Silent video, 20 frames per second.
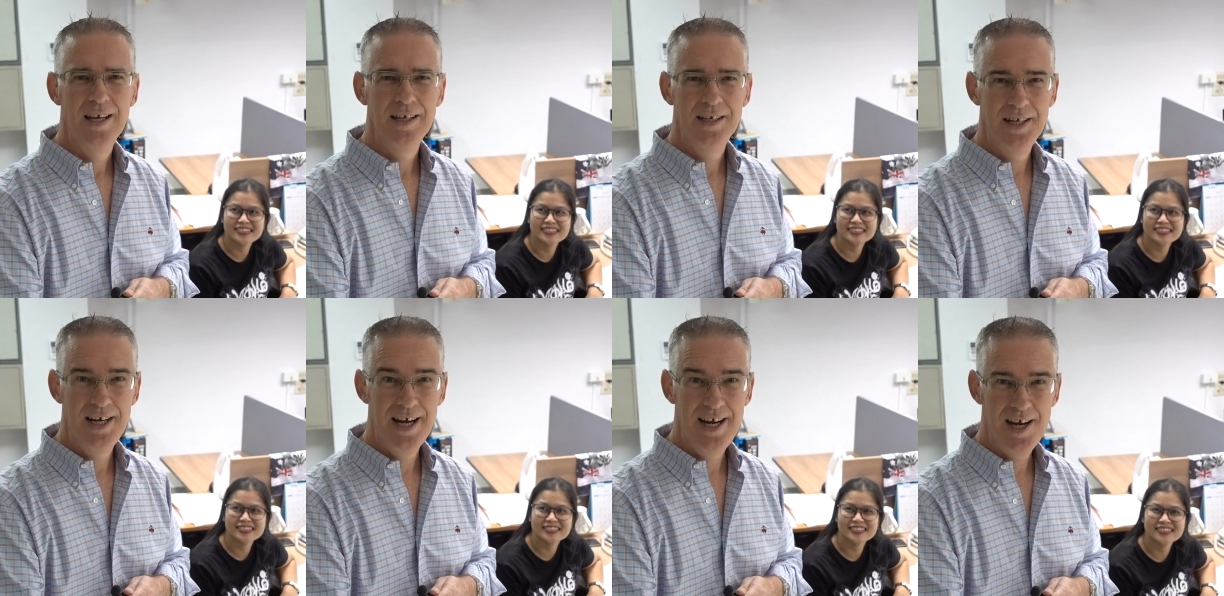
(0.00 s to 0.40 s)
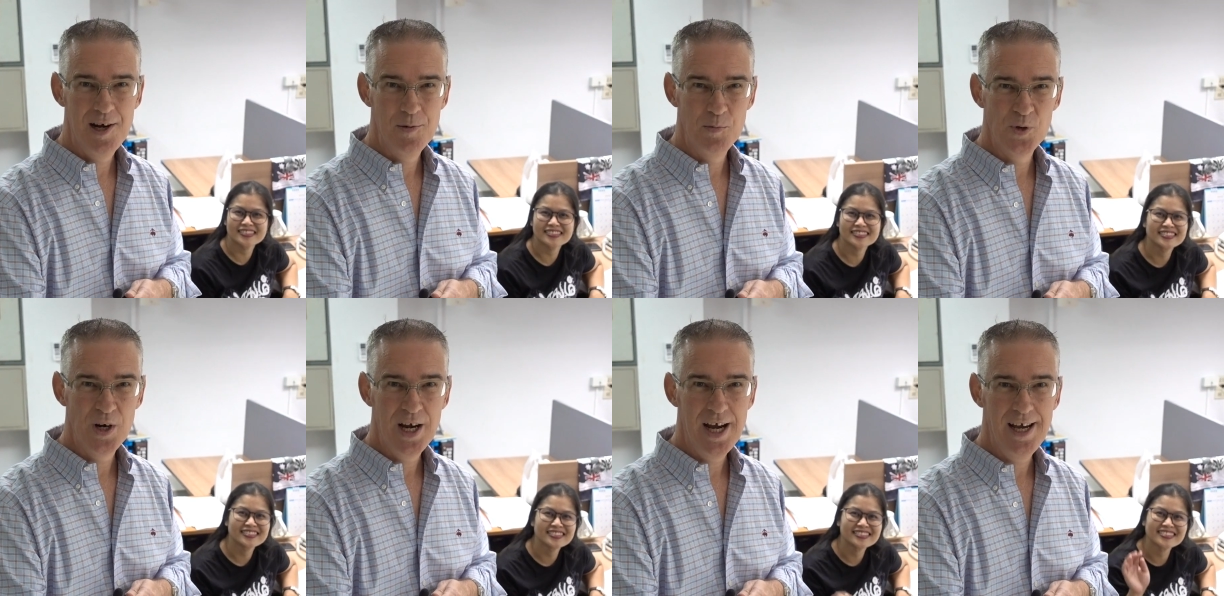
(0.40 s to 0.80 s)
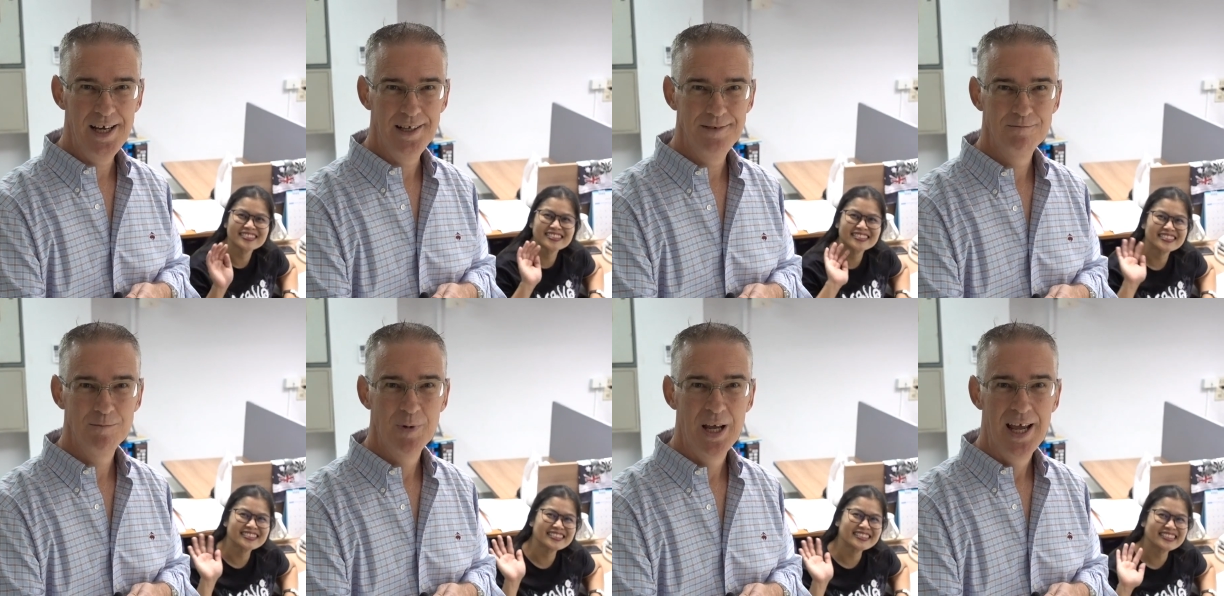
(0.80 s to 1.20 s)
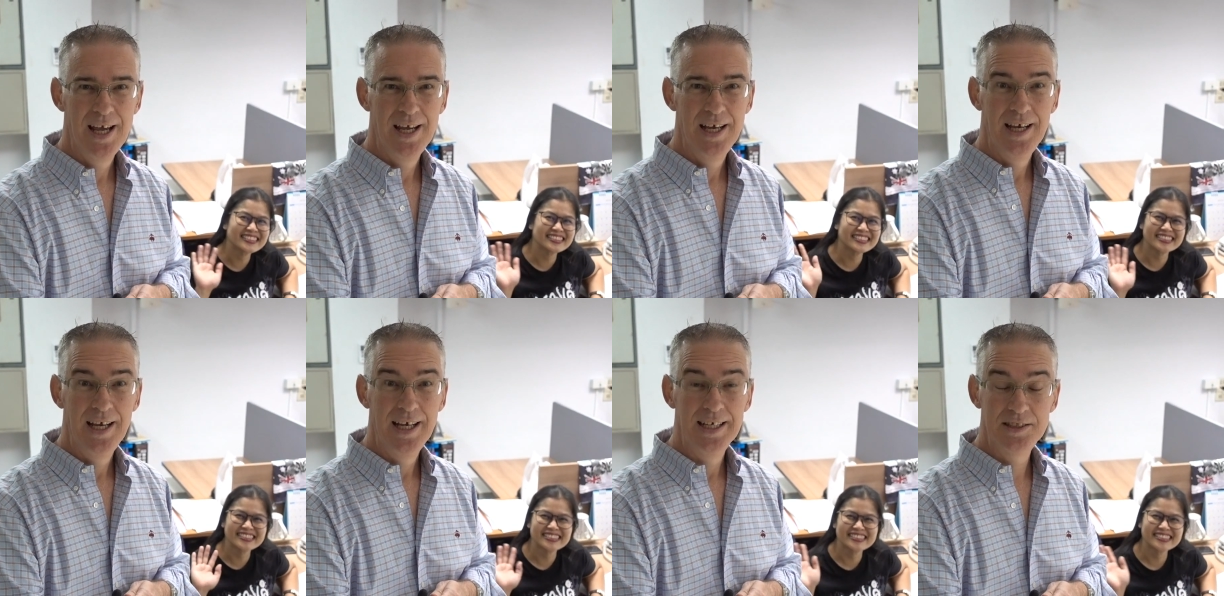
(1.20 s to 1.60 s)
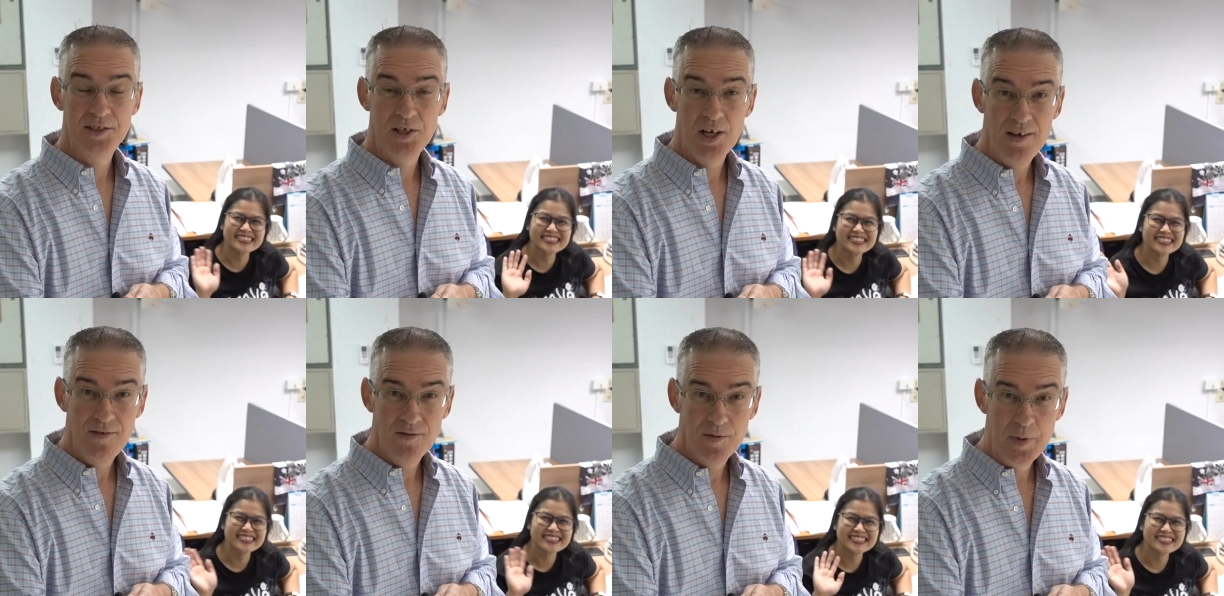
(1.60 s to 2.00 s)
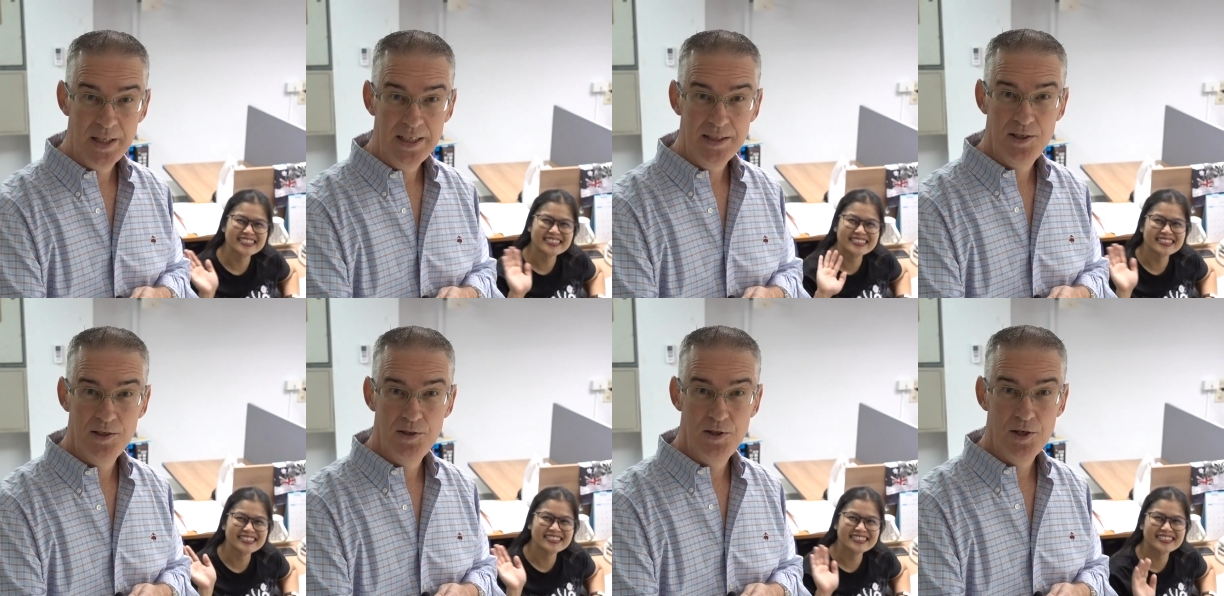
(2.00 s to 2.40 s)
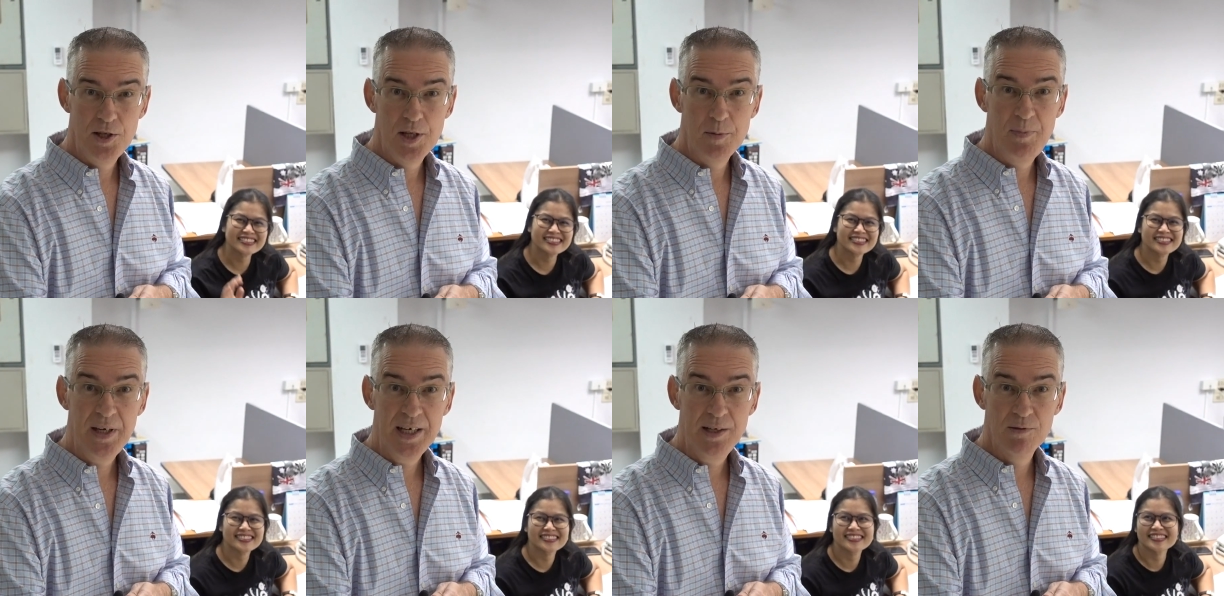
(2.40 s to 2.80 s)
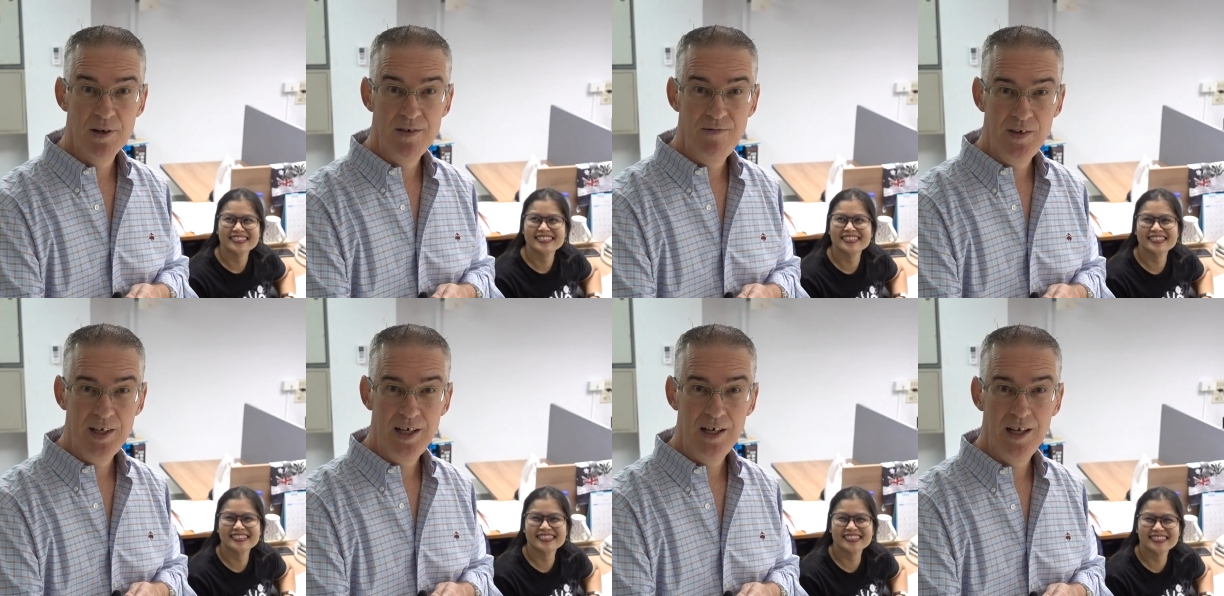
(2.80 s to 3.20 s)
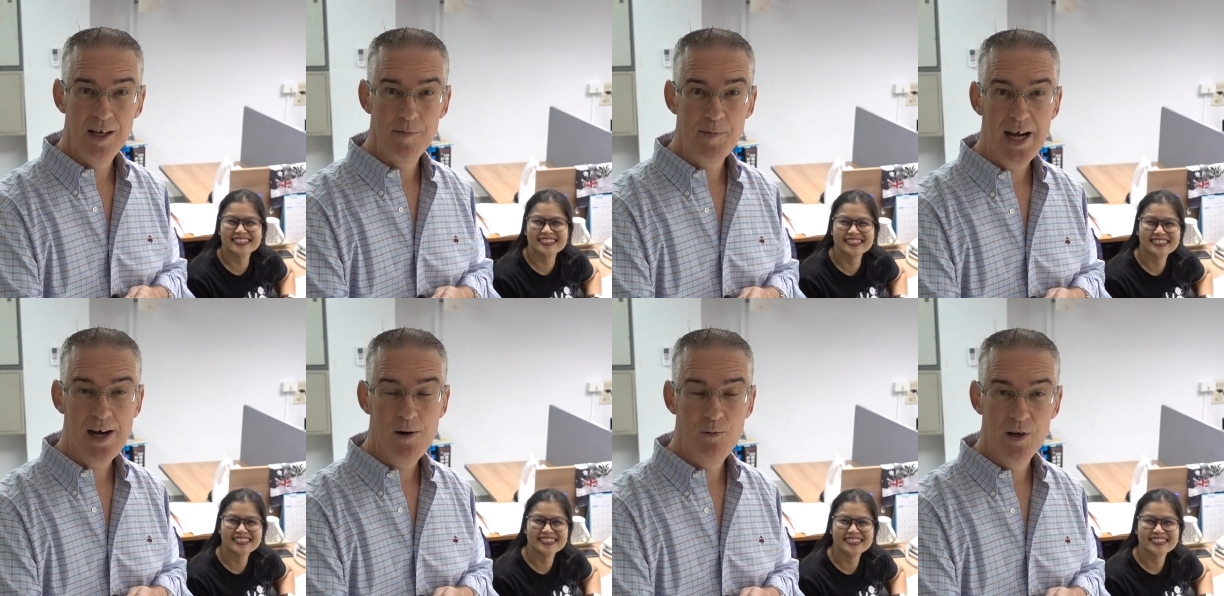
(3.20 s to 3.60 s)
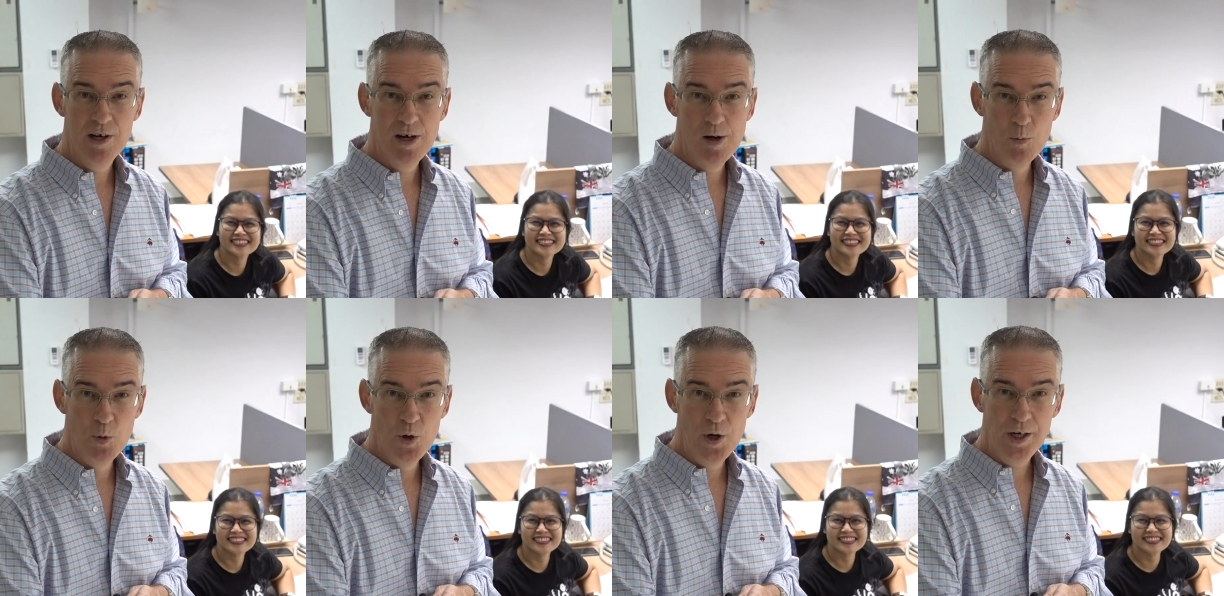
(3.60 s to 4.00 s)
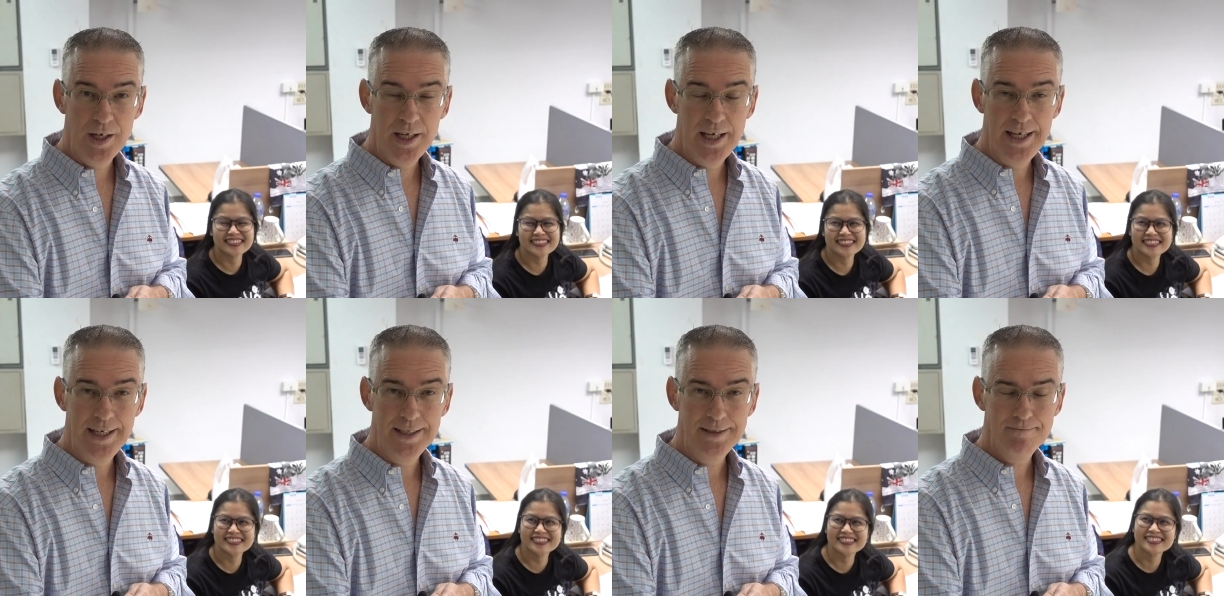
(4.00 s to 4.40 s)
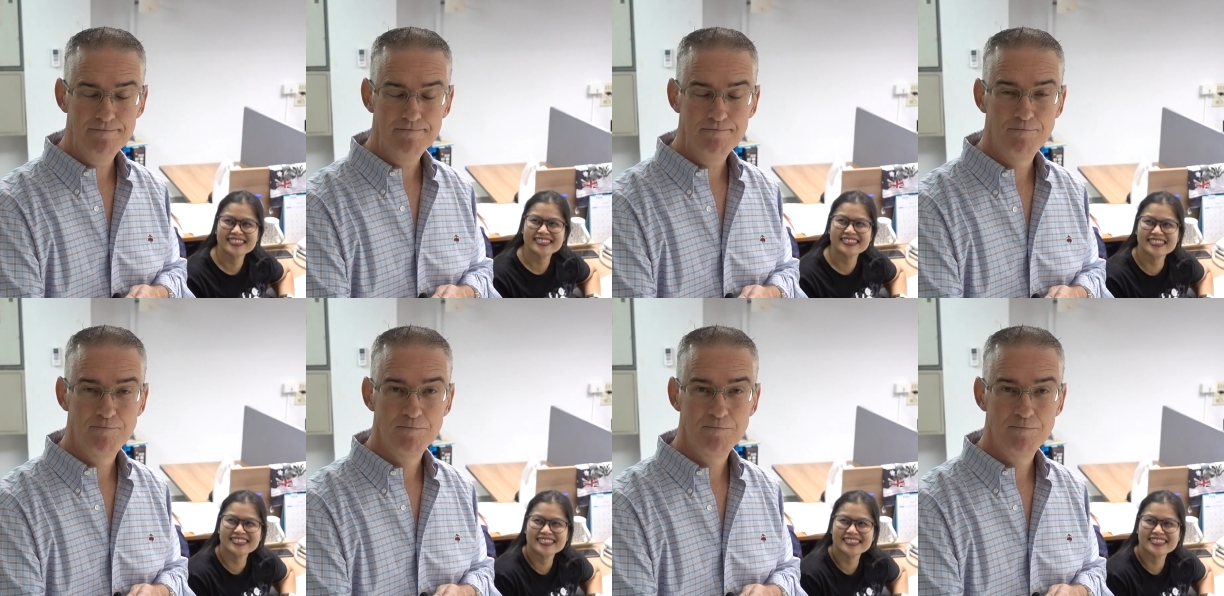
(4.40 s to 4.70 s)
Speaker 1: G'day, I'm Brad. It's time for me to do the big reveal about where I'm working